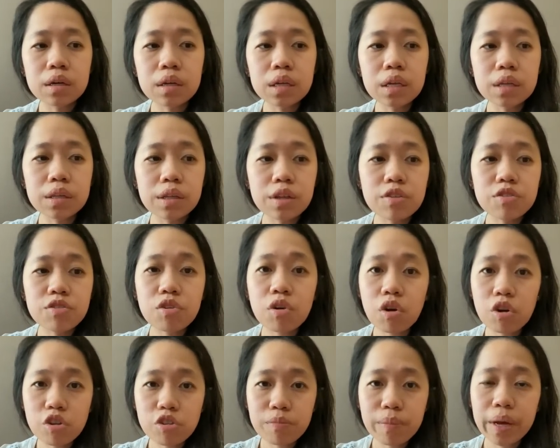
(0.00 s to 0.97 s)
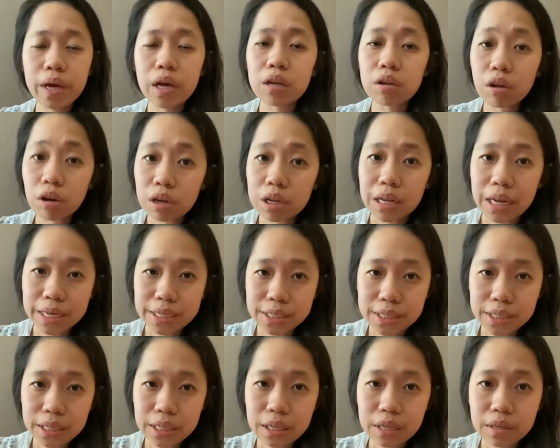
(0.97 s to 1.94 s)
it is caused by a
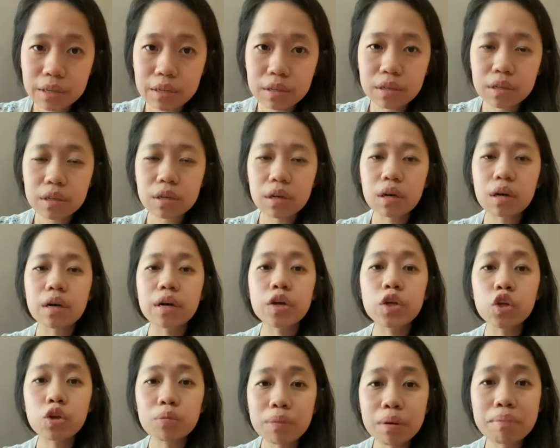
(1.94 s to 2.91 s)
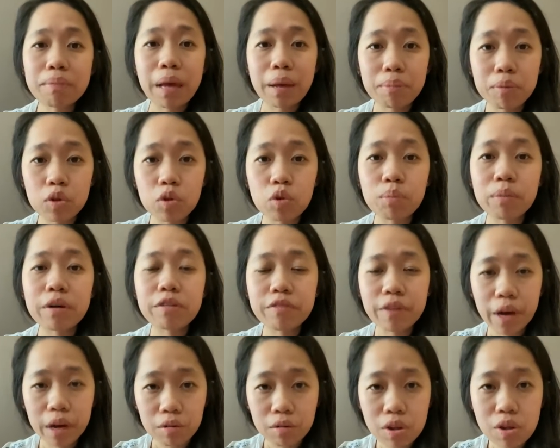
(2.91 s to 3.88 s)
long-lasting human papilloma
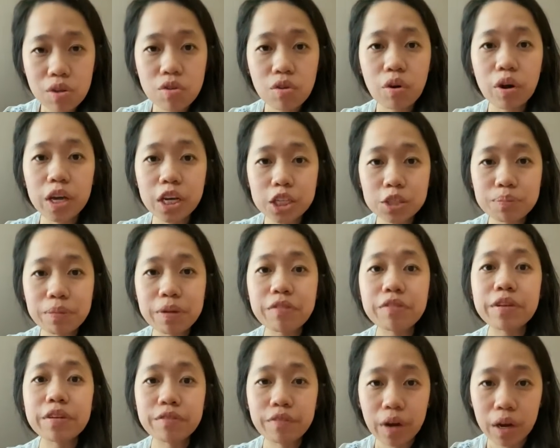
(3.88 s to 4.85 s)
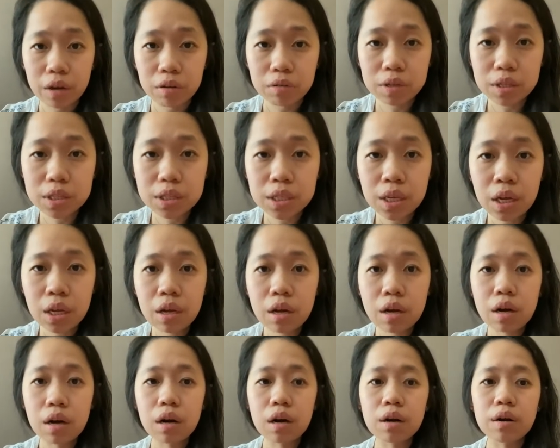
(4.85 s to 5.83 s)
virus or HPV virus
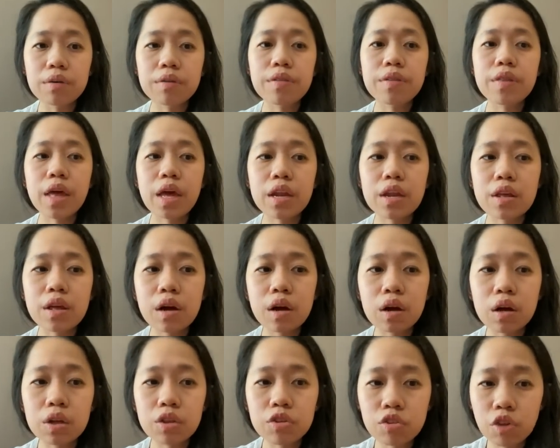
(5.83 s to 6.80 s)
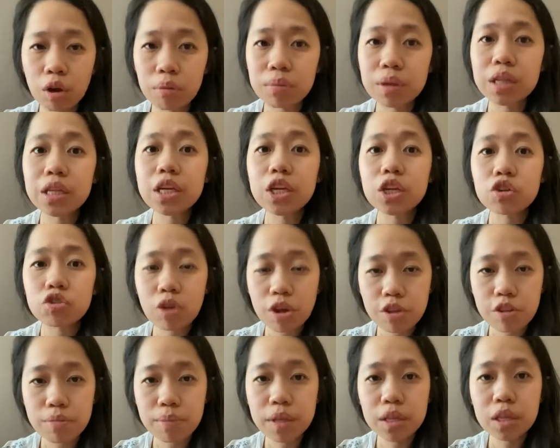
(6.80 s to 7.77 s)
that is commonly
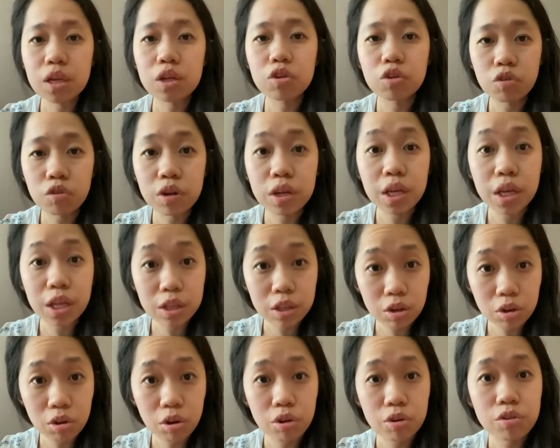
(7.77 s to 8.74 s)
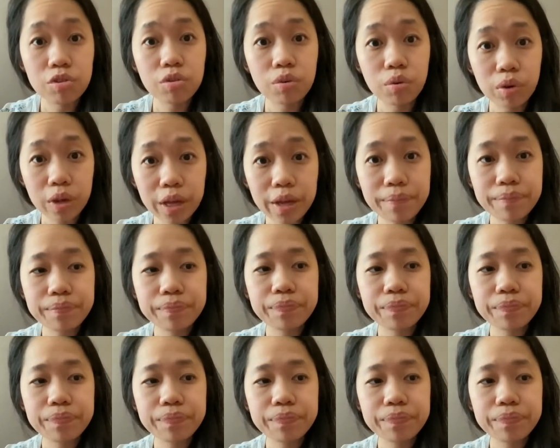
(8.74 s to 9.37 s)
transmitted during intercourse. Okay,